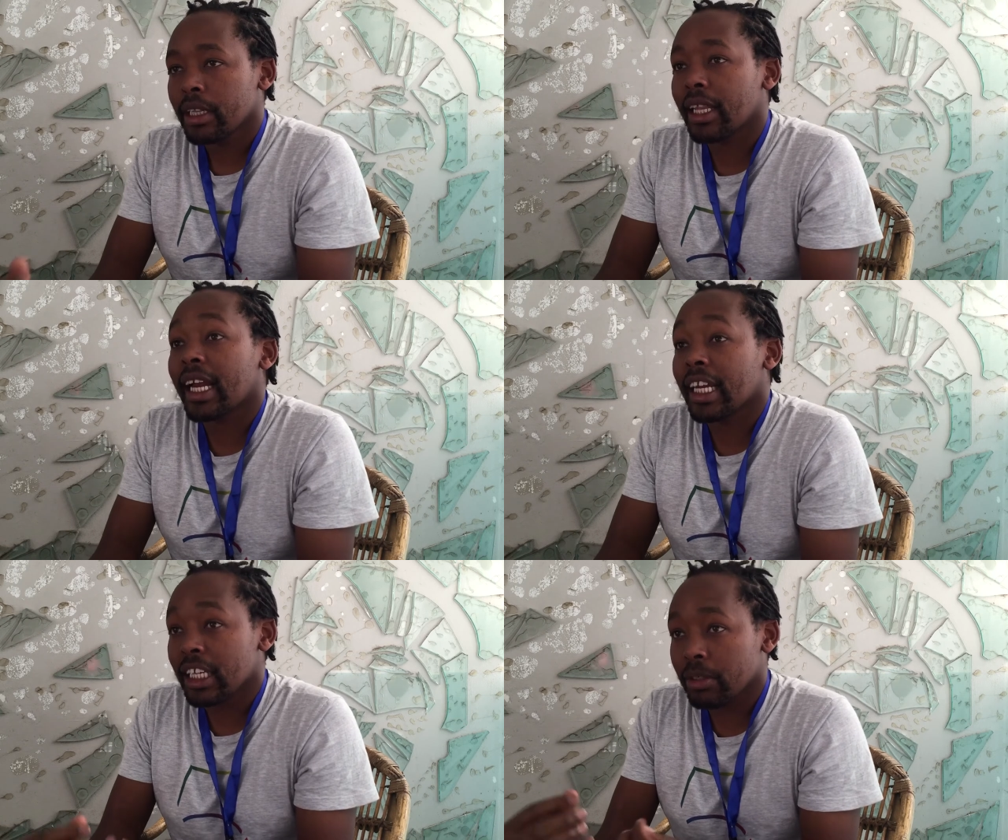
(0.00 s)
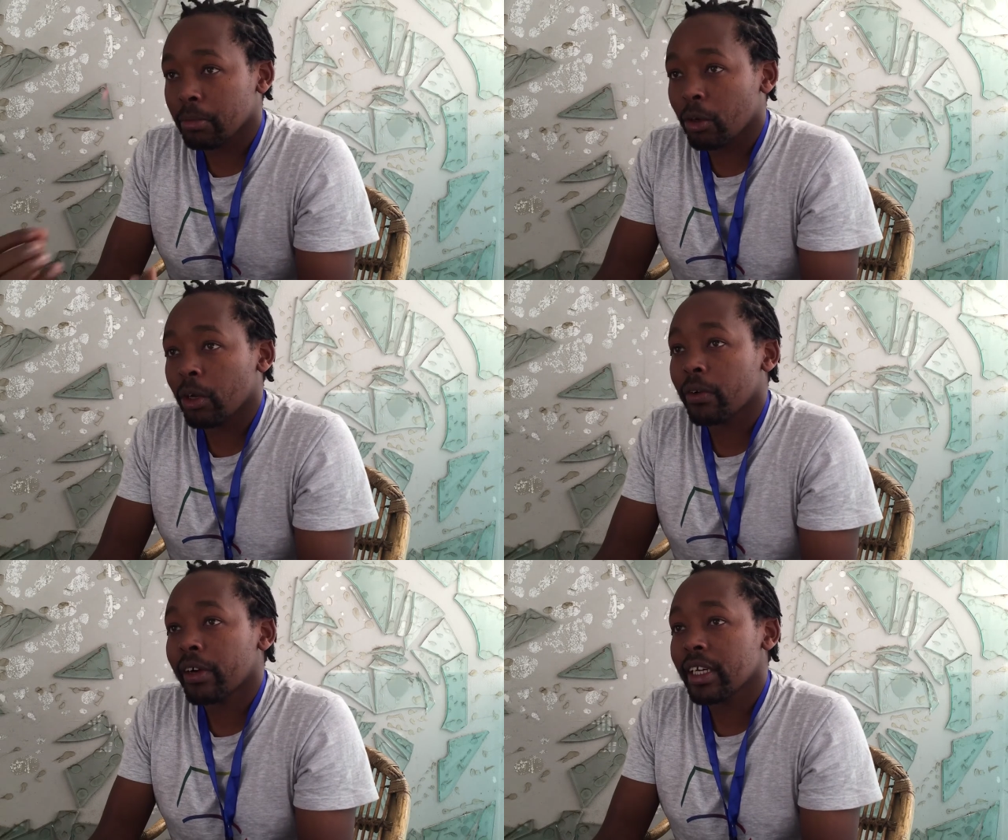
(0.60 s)
that is more
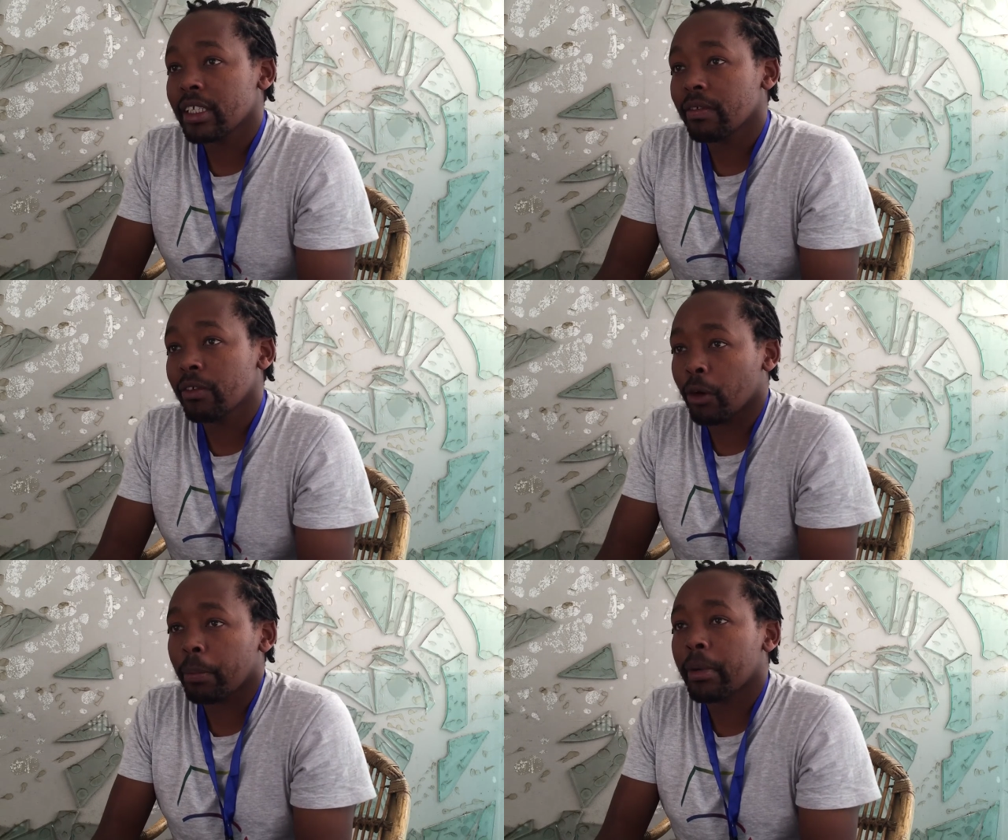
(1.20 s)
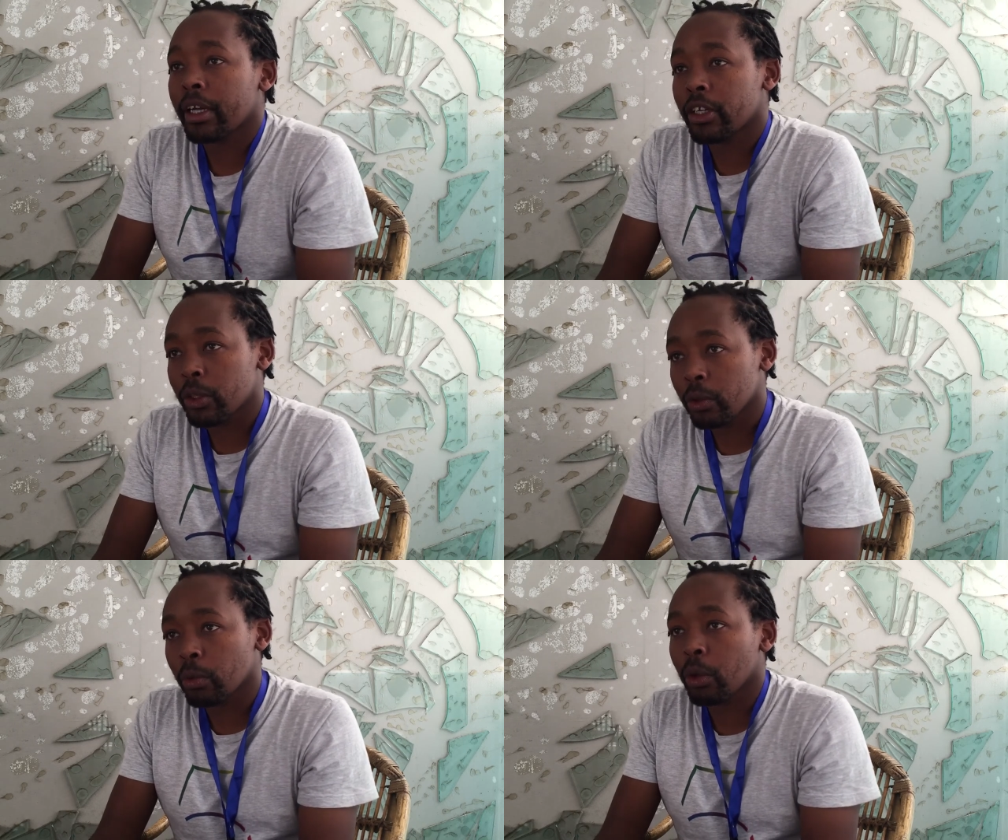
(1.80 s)
lucrative compared
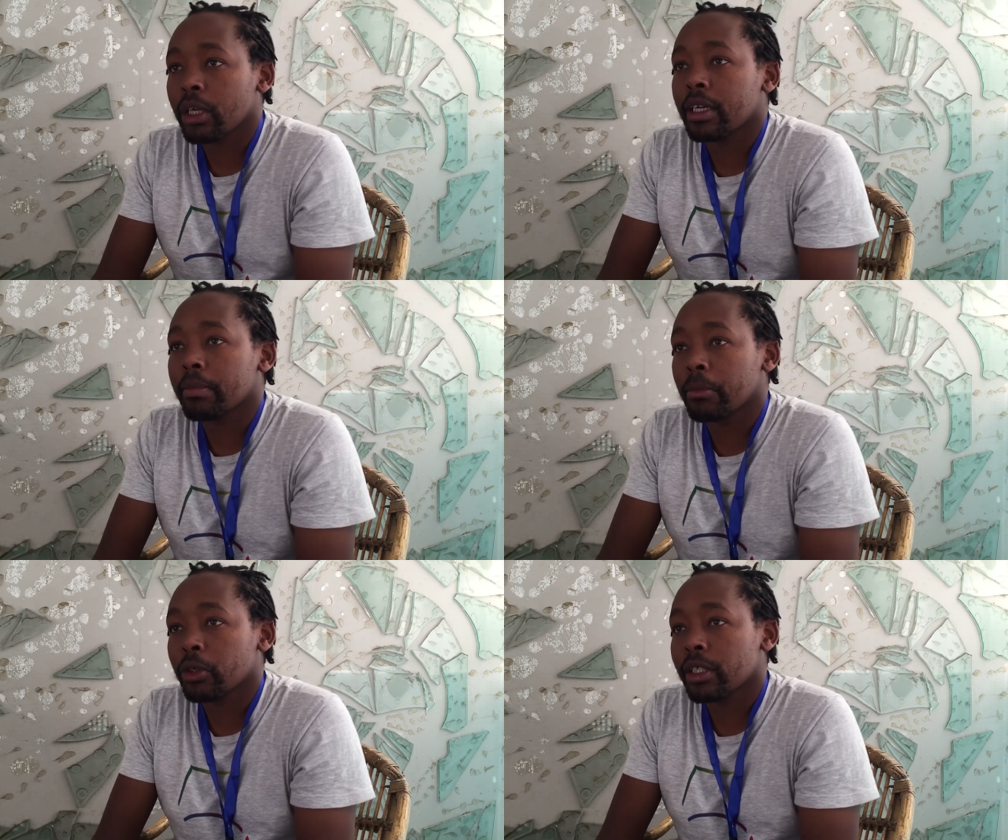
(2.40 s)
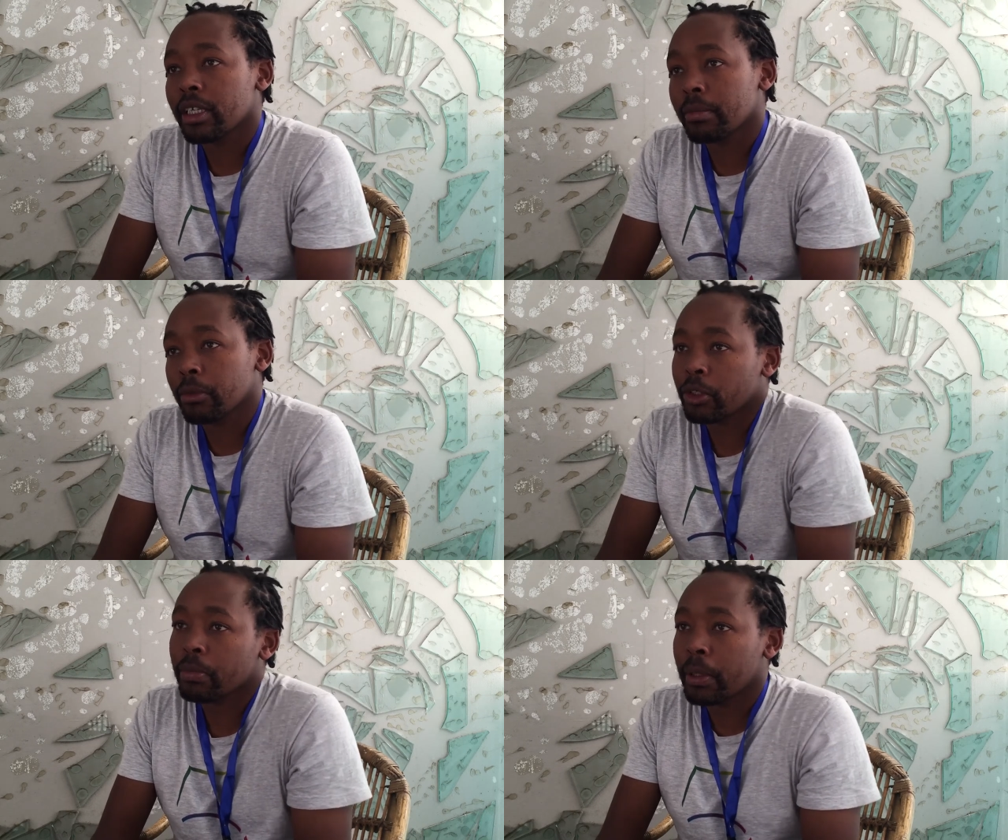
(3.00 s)
to what
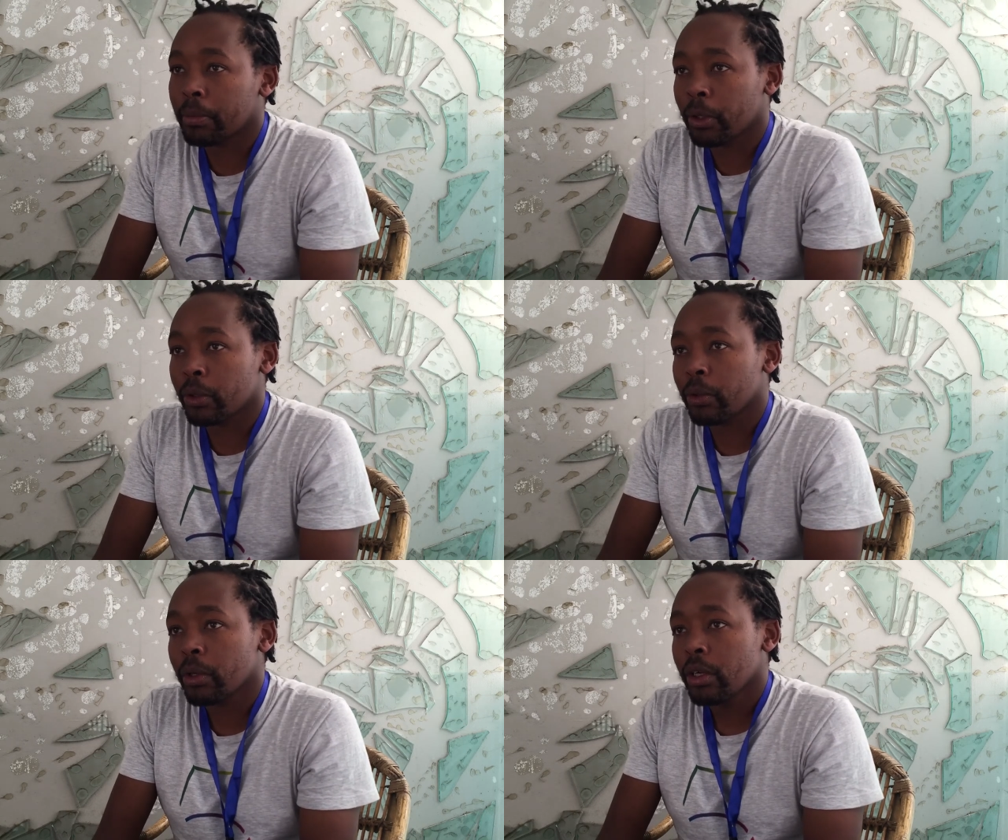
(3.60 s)
most people do.